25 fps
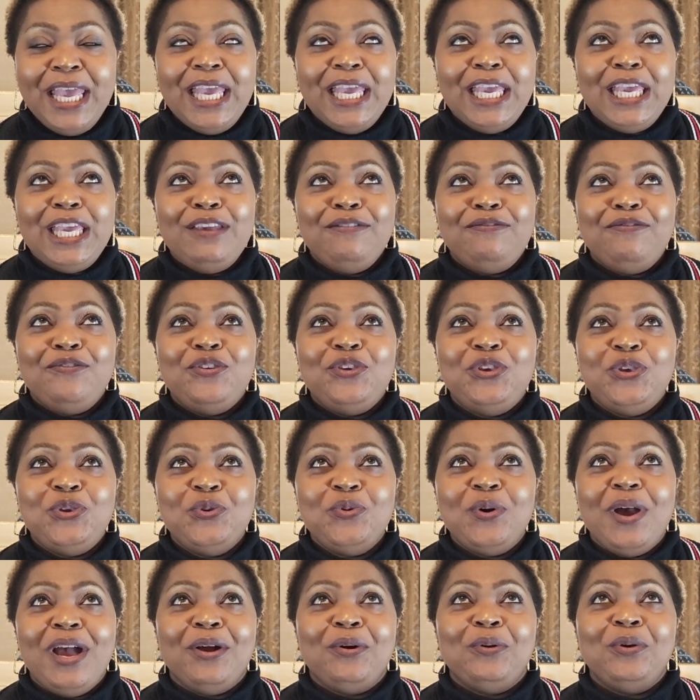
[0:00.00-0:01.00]
If you
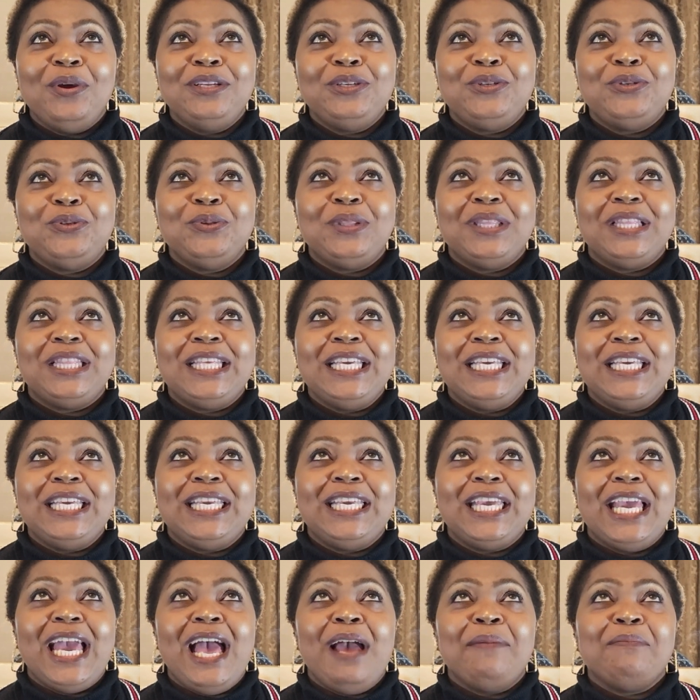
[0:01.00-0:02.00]
are going to think,
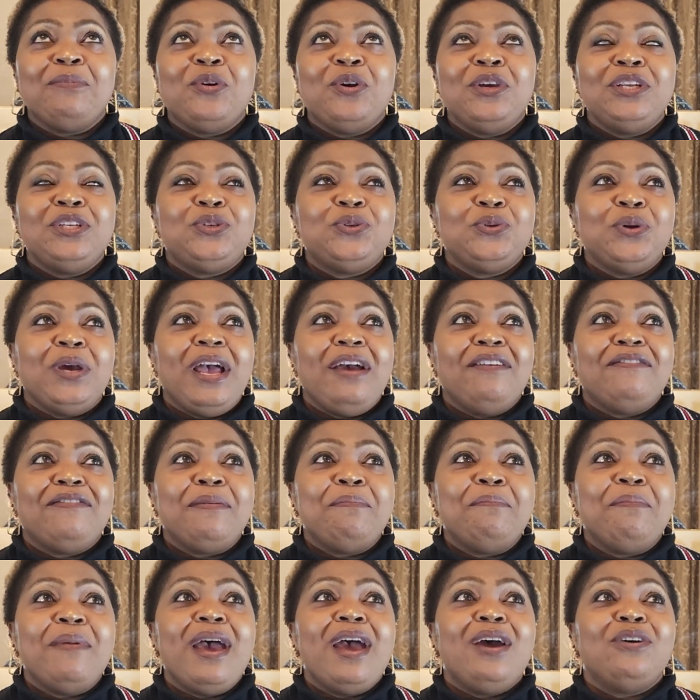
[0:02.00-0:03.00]
I'm going to have a
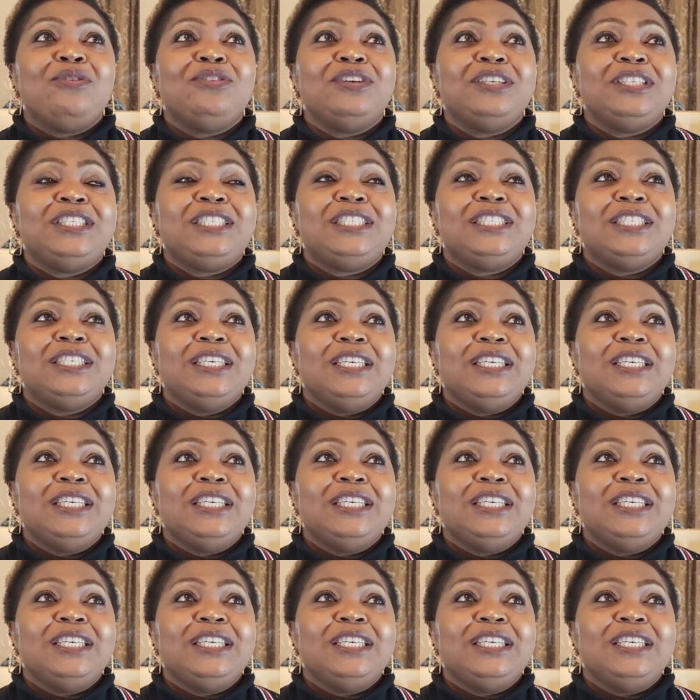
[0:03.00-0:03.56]
marriage